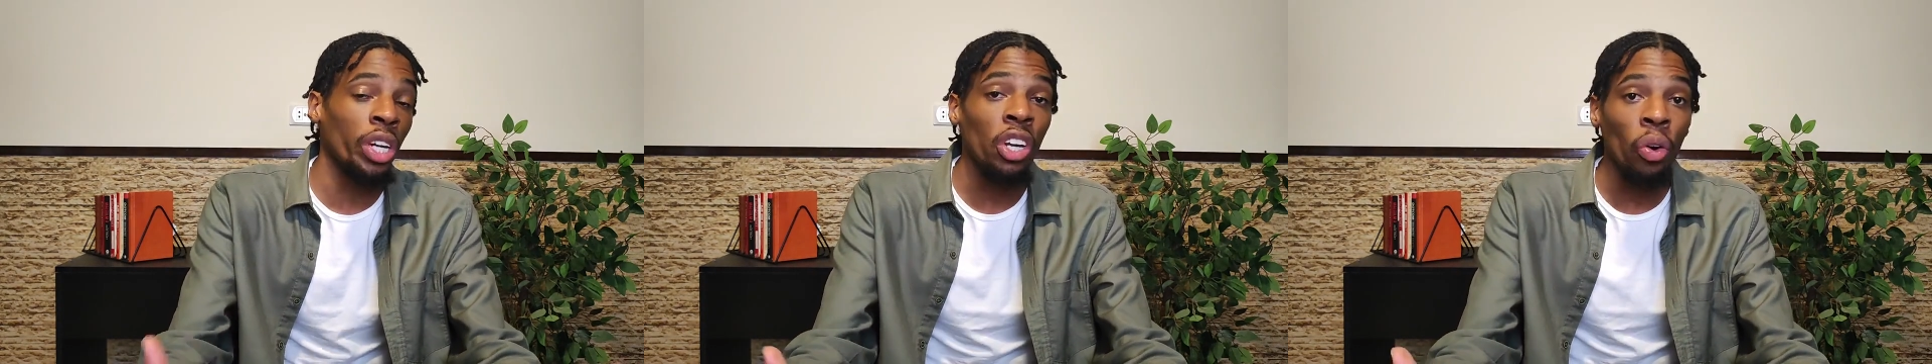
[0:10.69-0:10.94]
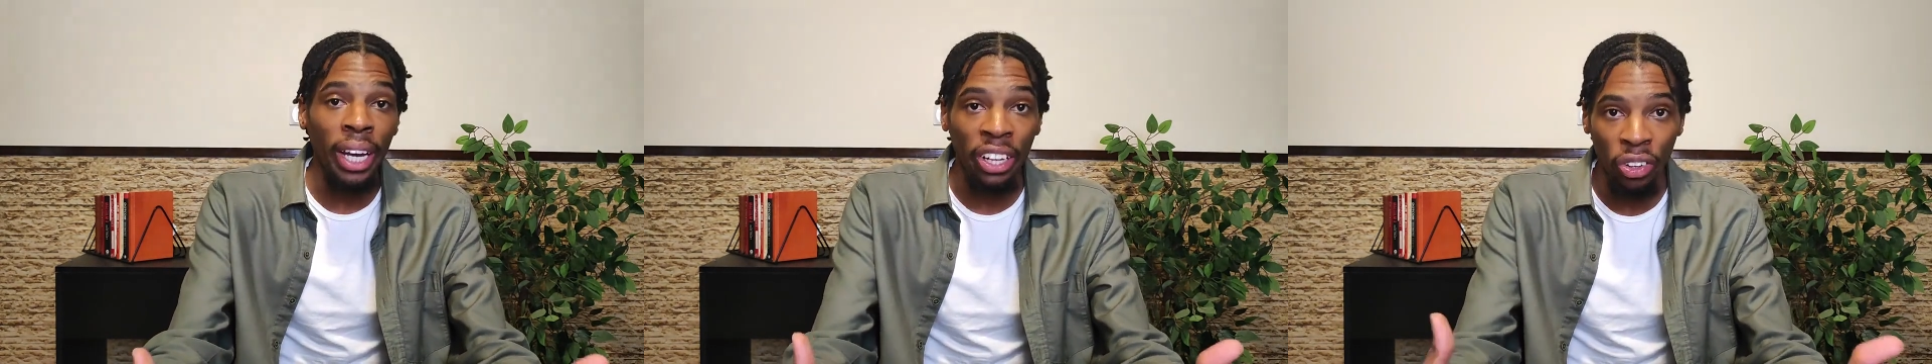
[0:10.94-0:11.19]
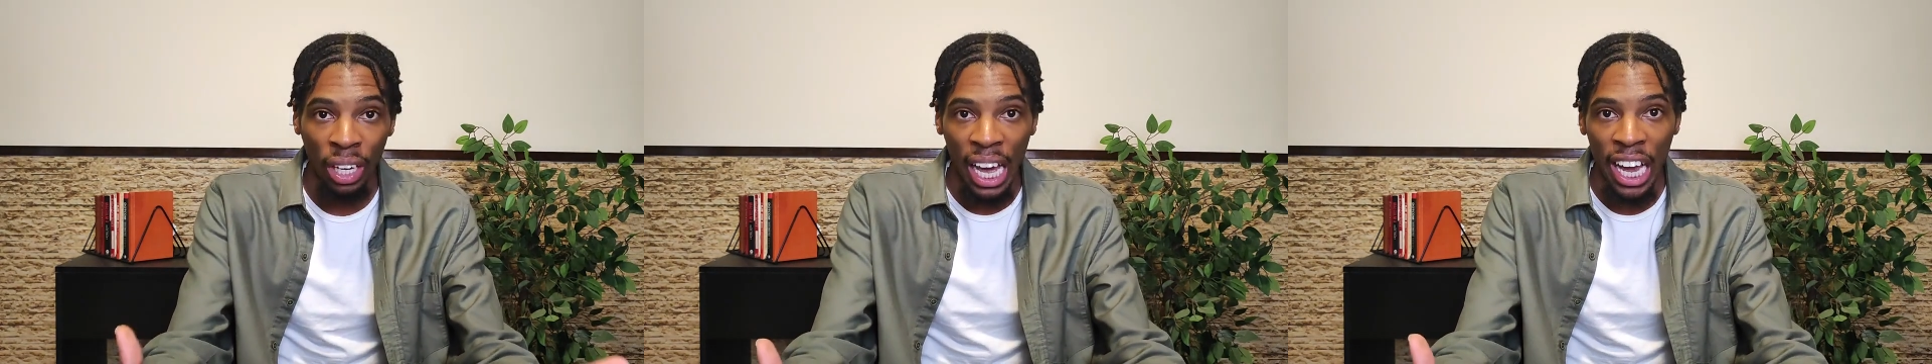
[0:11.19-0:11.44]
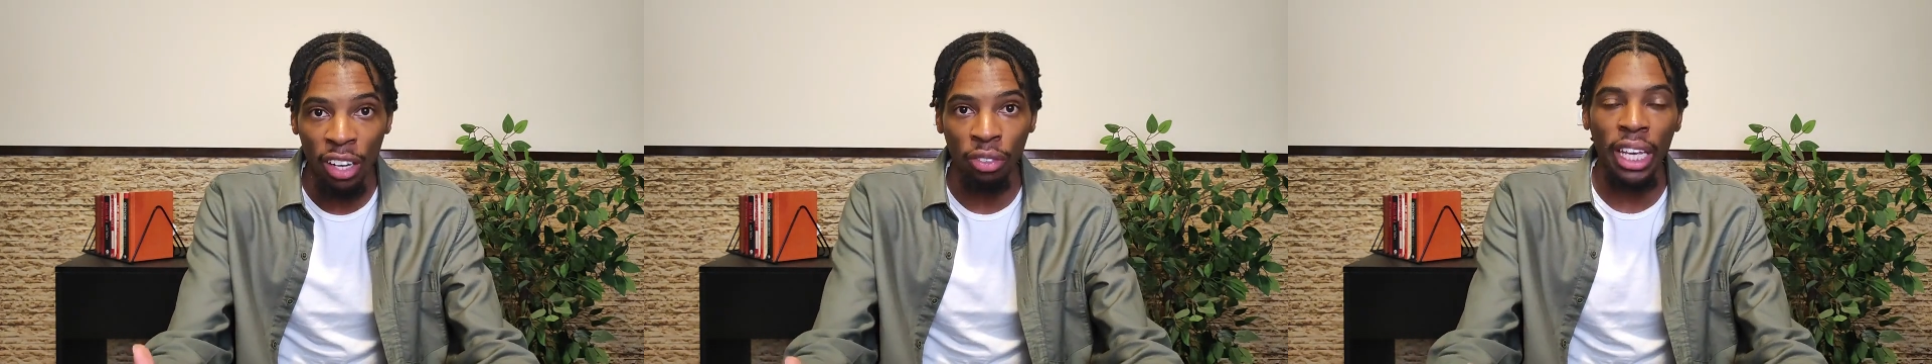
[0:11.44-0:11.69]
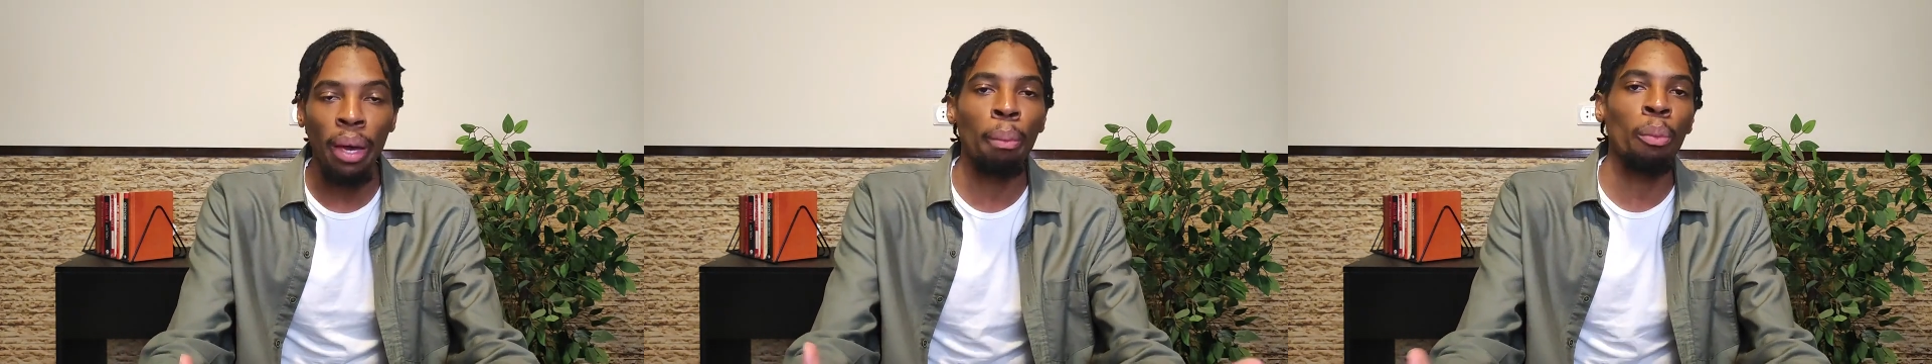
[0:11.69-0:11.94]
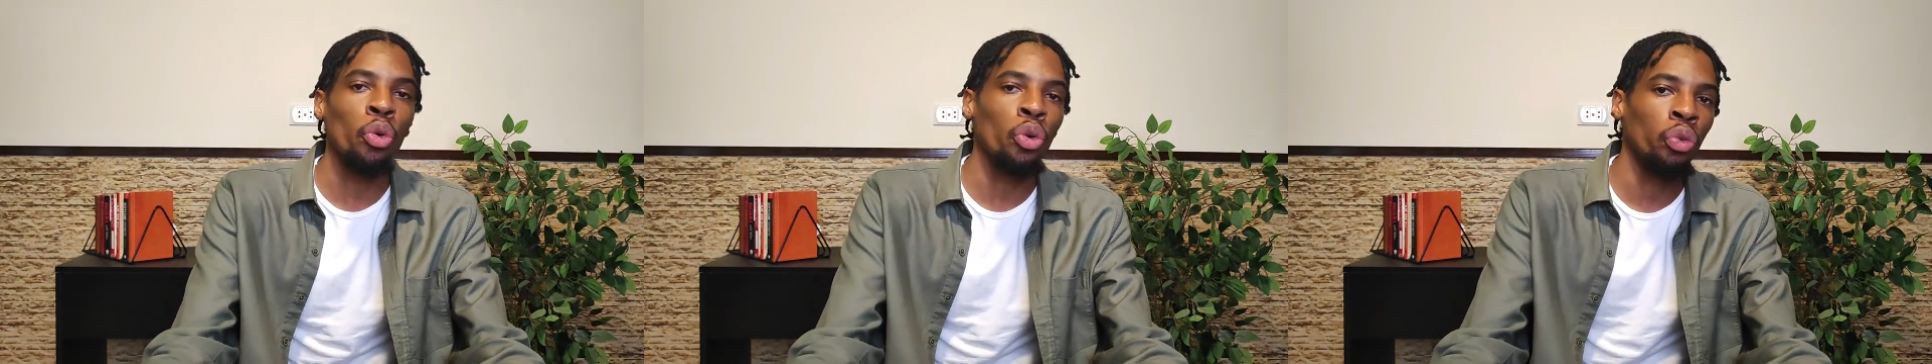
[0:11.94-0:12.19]
relocate their lives
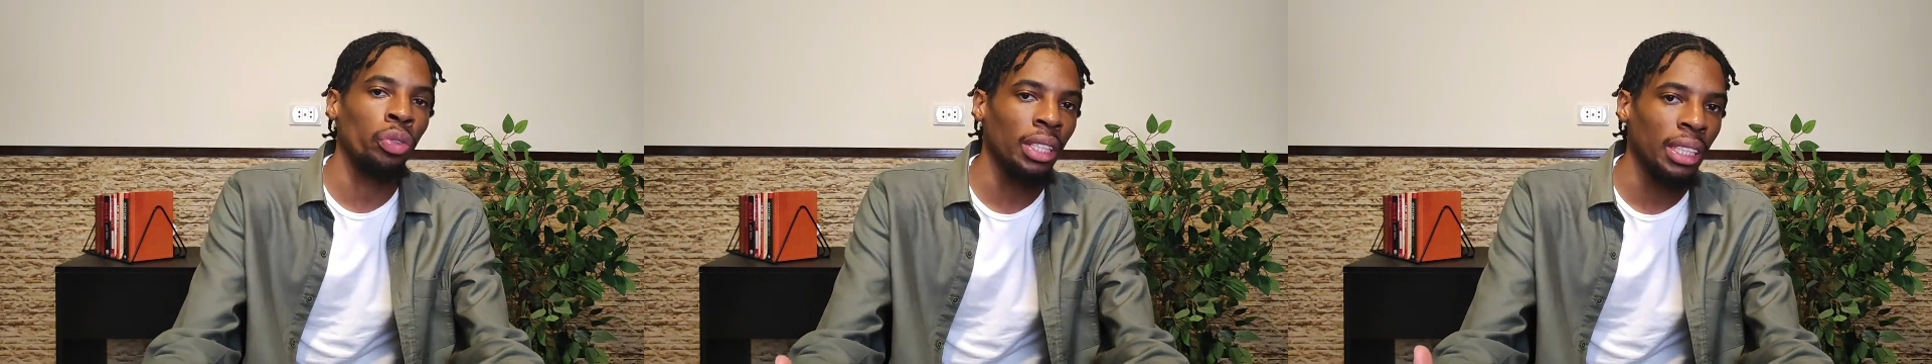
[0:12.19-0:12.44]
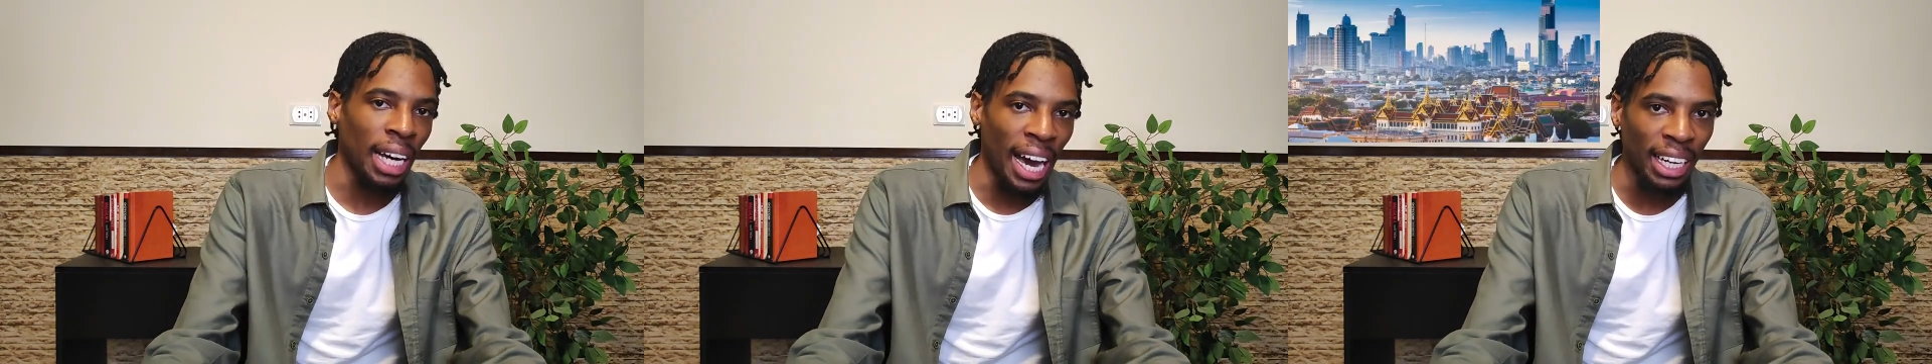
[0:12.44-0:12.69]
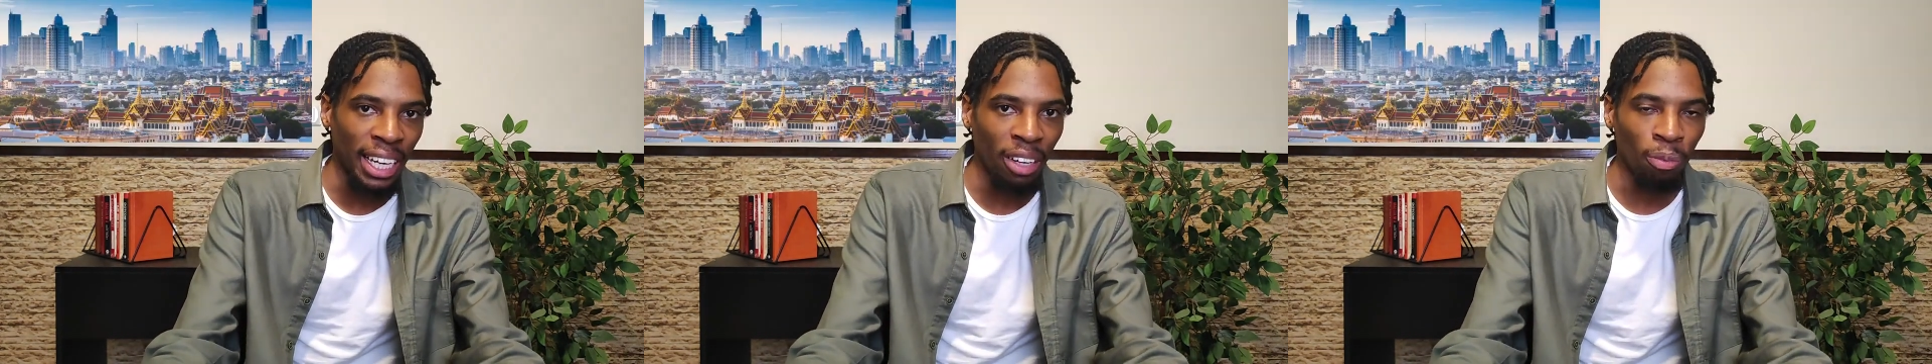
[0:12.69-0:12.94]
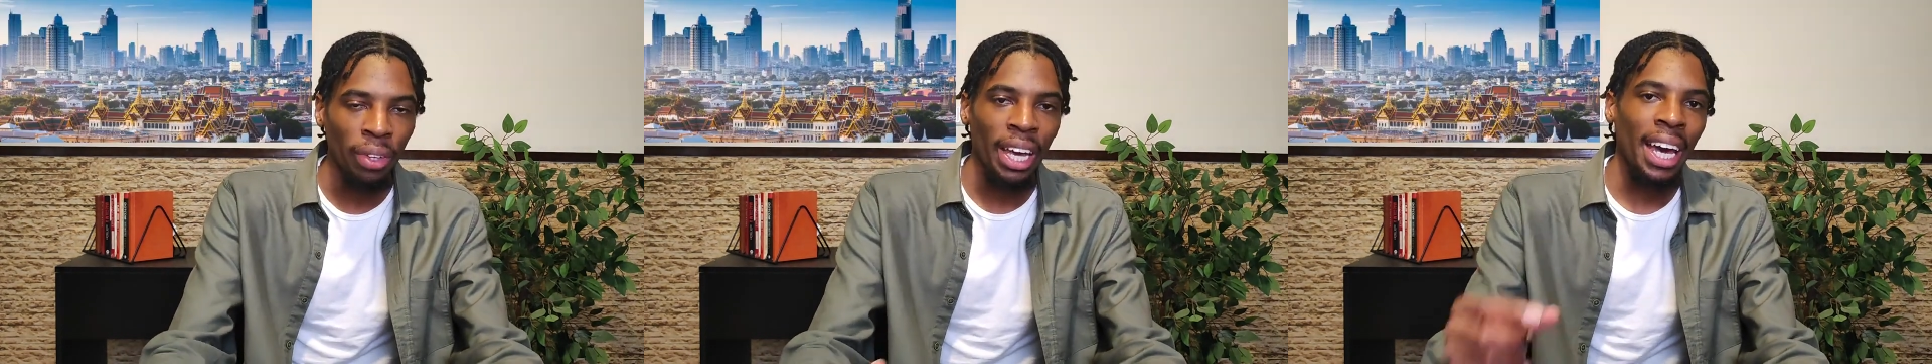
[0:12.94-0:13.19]
and move to Thailand.